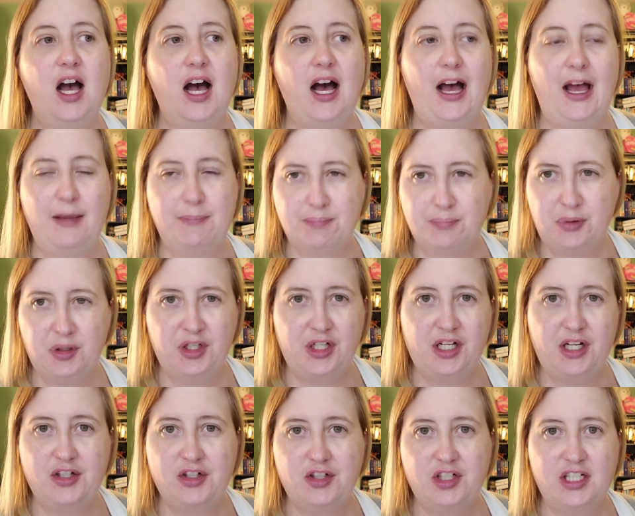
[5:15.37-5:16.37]
I put it
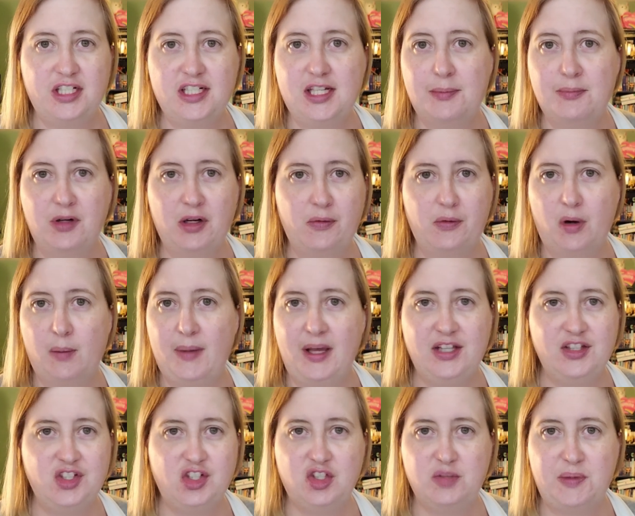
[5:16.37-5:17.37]
under contemporary
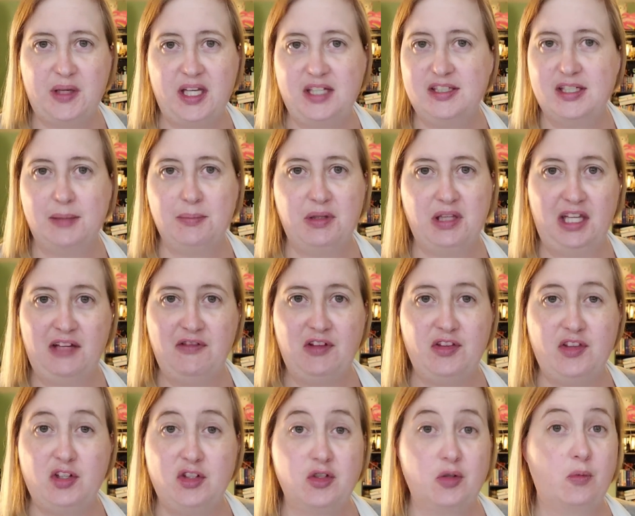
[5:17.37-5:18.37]
romance just because I believe
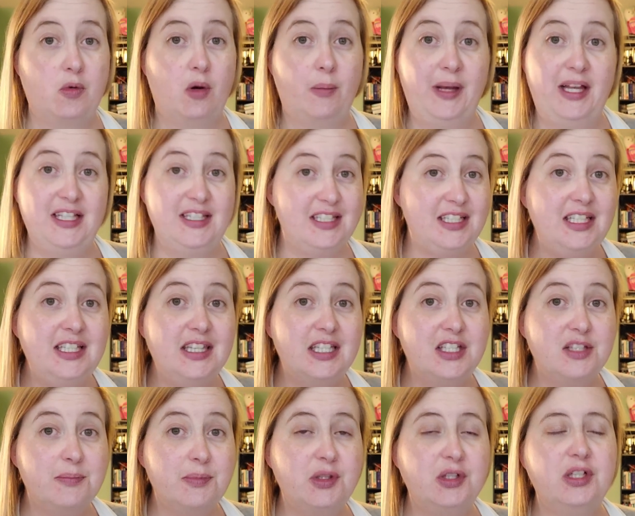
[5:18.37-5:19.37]
that there's a romance in
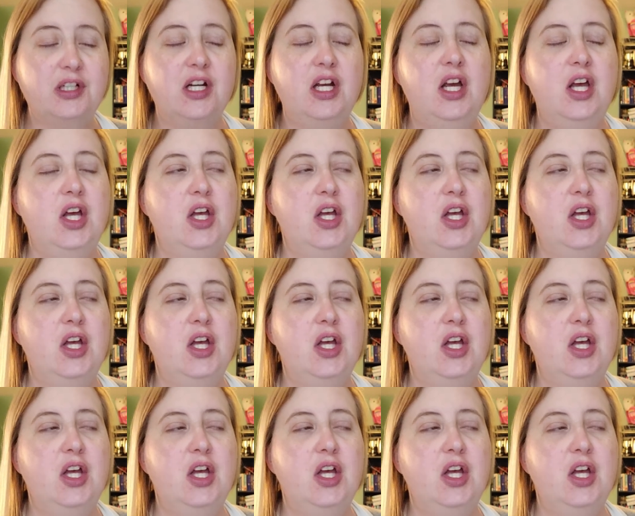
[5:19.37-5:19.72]
this book.